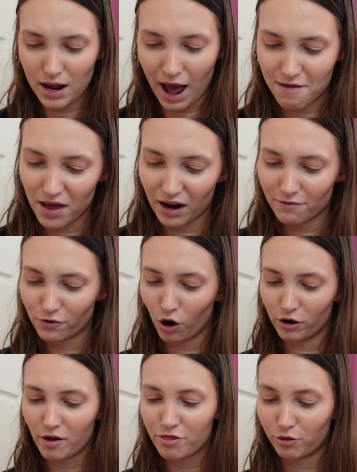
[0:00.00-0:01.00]
And then I've
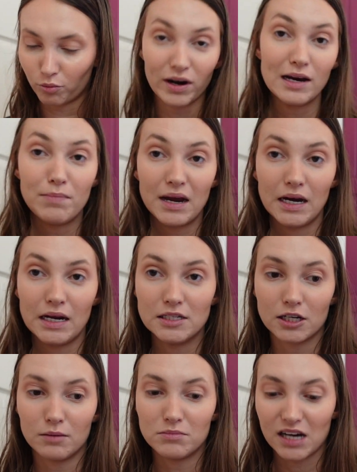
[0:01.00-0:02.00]
got 3 beanies
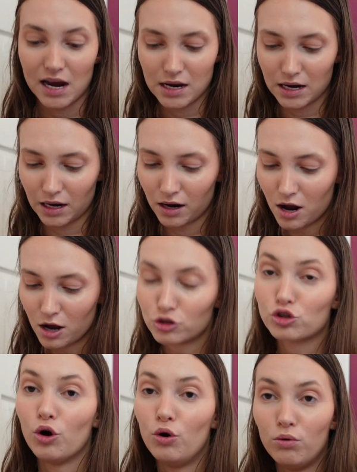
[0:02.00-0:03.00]
that I'm taking.
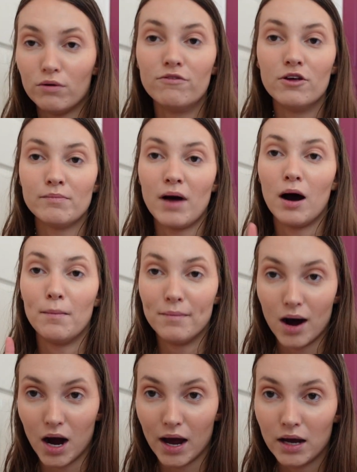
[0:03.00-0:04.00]
2 of them are
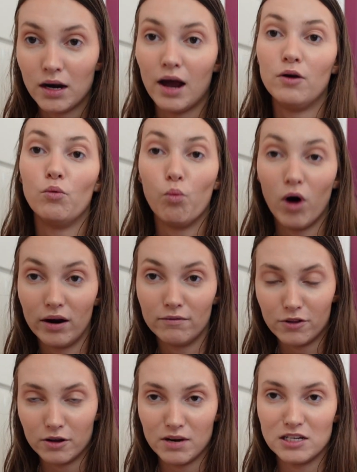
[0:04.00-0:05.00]
mine and 1
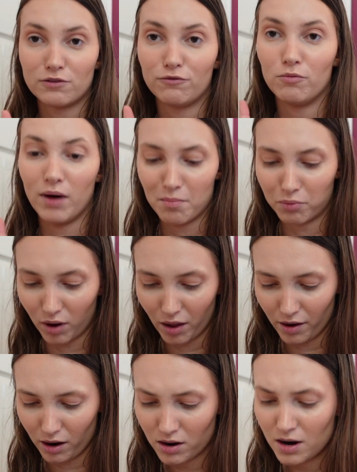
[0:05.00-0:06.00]
of them is for my
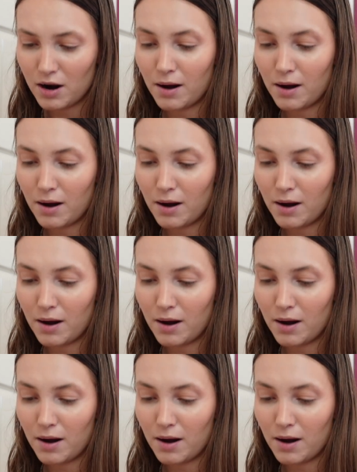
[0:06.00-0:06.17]
brother.